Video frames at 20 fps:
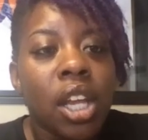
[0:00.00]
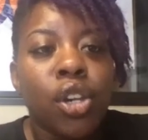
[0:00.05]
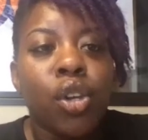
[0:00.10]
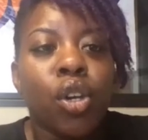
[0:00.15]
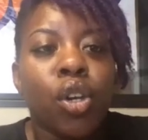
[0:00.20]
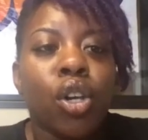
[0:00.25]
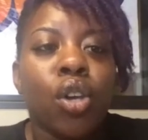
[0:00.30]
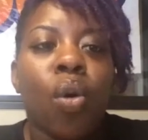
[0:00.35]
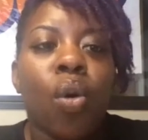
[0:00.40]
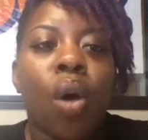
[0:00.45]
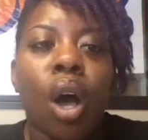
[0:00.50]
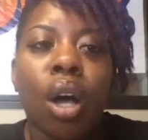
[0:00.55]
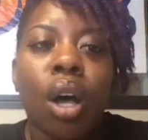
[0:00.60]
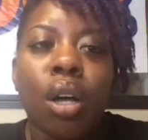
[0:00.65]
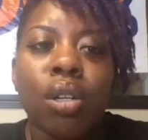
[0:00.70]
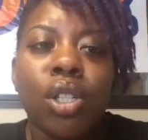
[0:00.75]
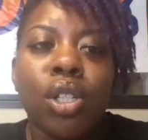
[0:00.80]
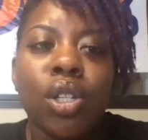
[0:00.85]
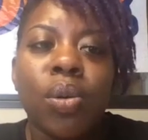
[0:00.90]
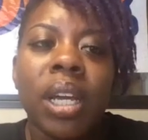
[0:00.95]
Do you
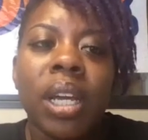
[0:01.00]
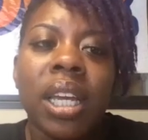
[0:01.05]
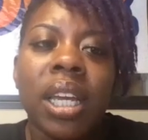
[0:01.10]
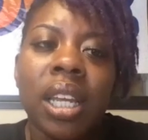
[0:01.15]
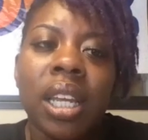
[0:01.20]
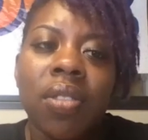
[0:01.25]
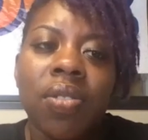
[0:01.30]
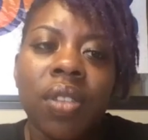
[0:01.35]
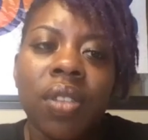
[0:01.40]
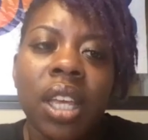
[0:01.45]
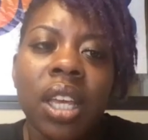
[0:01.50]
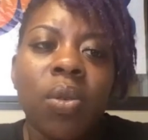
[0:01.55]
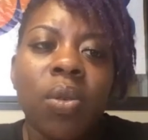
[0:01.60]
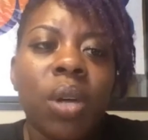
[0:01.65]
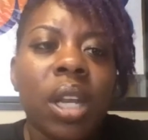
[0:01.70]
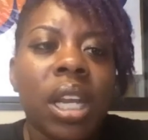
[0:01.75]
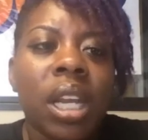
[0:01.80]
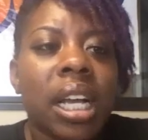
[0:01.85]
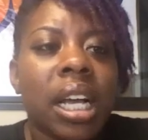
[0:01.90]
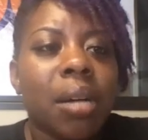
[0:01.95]
all do anything
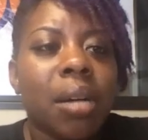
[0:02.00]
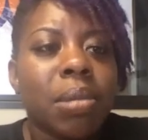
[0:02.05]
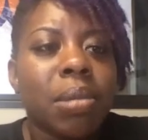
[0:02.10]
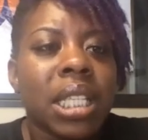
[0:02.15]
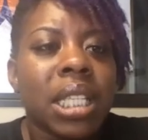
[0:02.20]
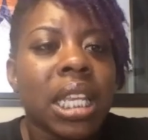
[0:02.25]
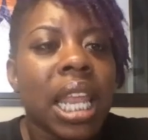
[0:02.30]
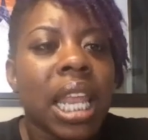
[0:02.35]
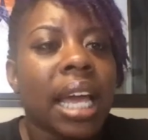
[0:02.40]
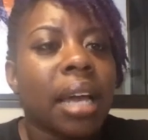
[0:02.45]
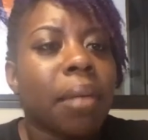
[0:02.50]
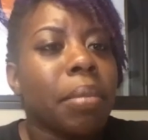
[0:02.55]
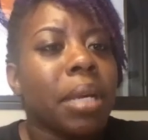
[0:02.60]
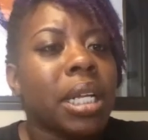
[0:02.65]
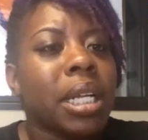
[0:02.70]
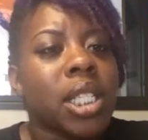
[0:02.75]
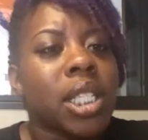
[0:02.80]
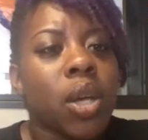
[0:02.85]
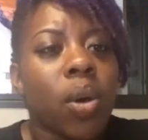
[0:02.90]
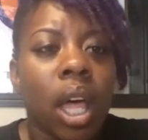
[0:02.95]
when it comes to like
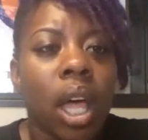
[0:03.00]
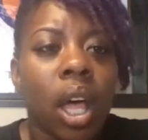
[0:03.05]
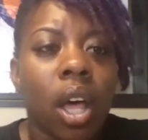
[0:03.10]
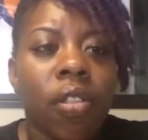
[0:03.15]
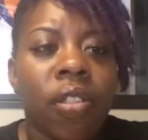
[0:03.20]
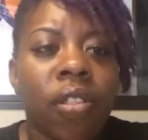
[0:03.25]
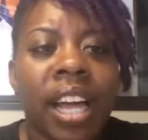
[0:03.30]
mental health?